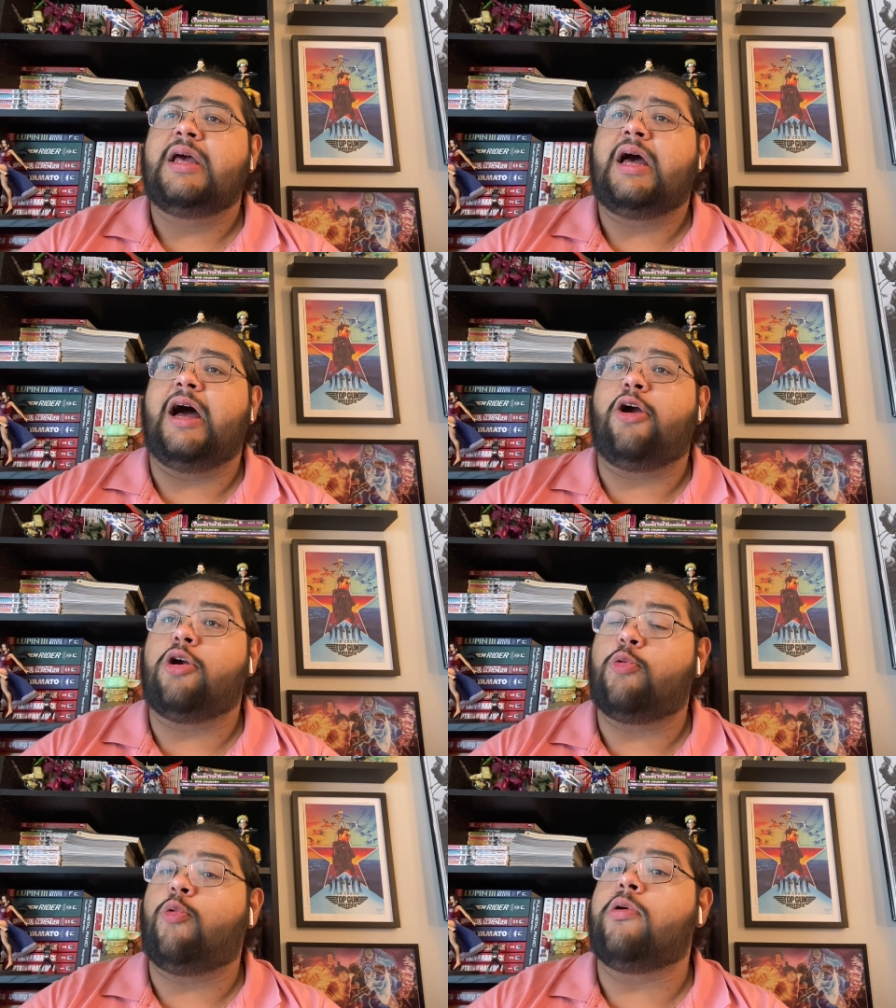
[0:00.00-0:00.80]
Uh,
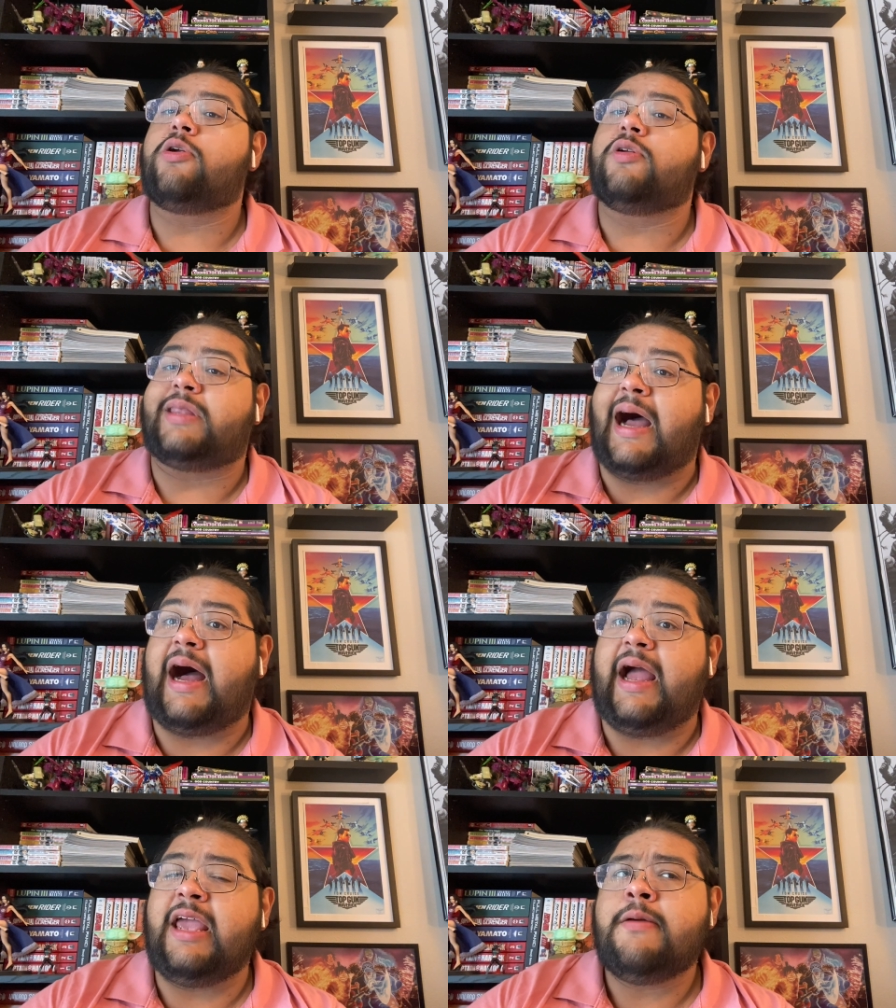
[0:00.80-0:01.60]
her warder
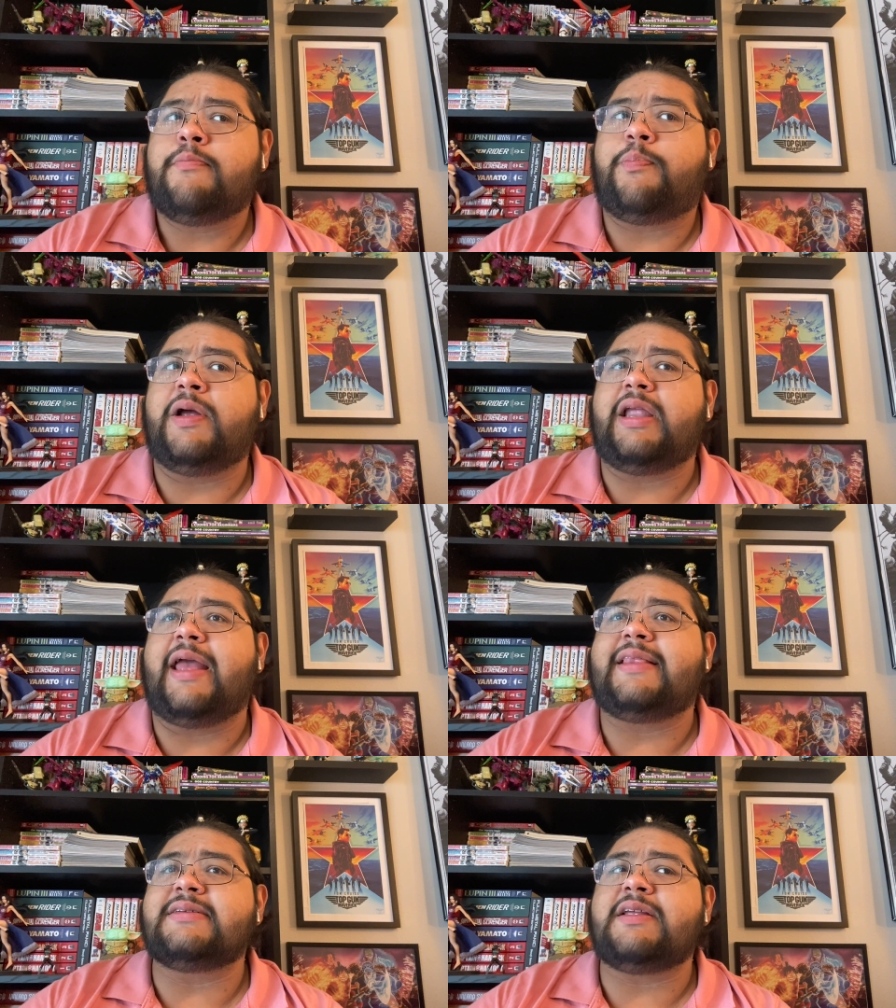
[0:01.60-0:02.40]
die, but
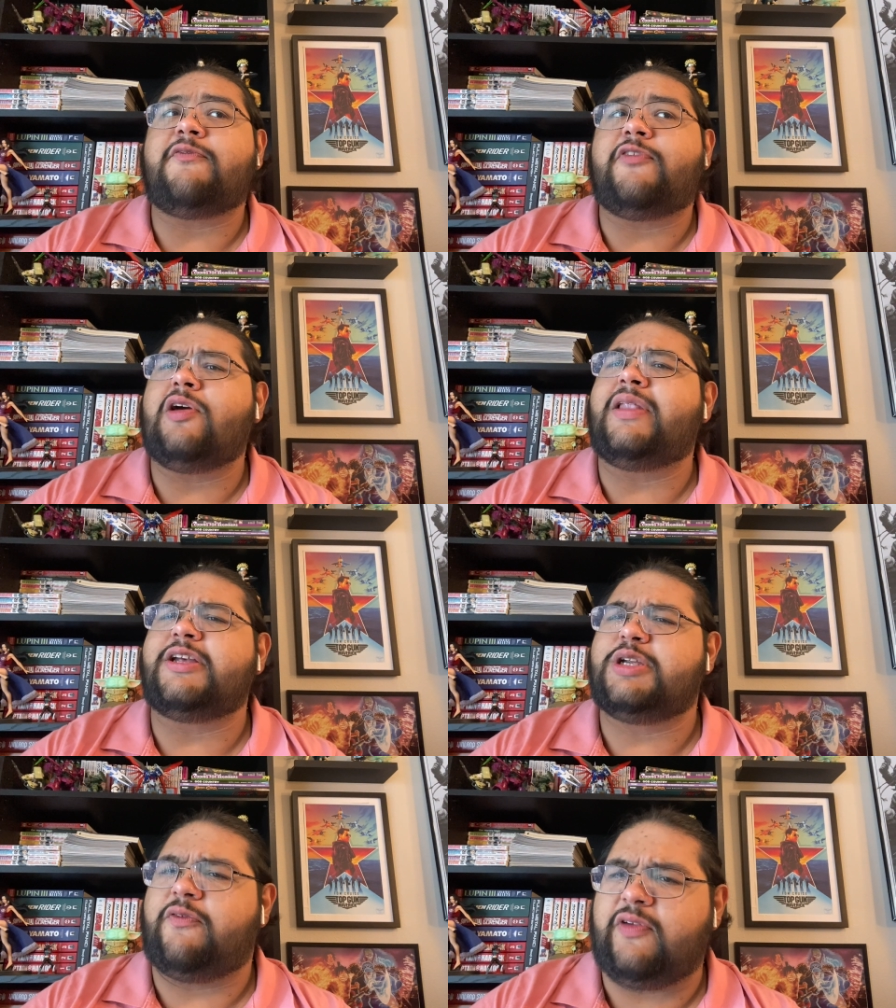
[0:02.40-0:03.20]
it doesn't feel like
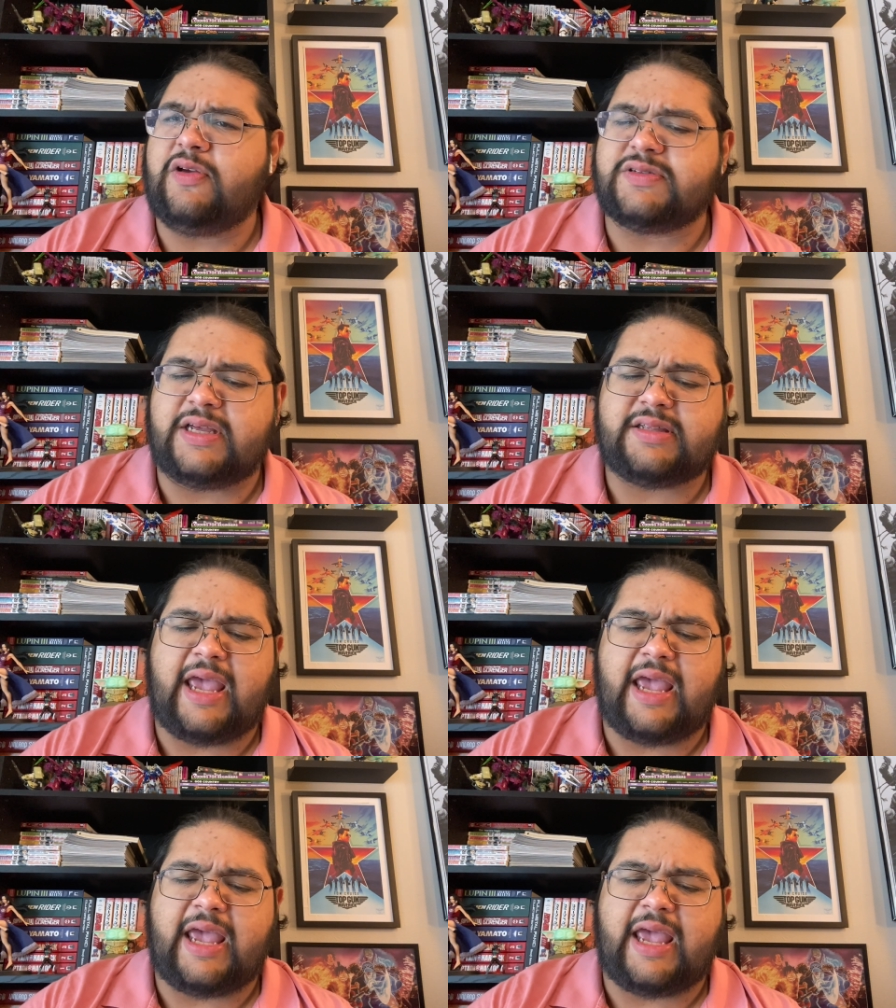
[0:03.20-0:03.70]
she feels it.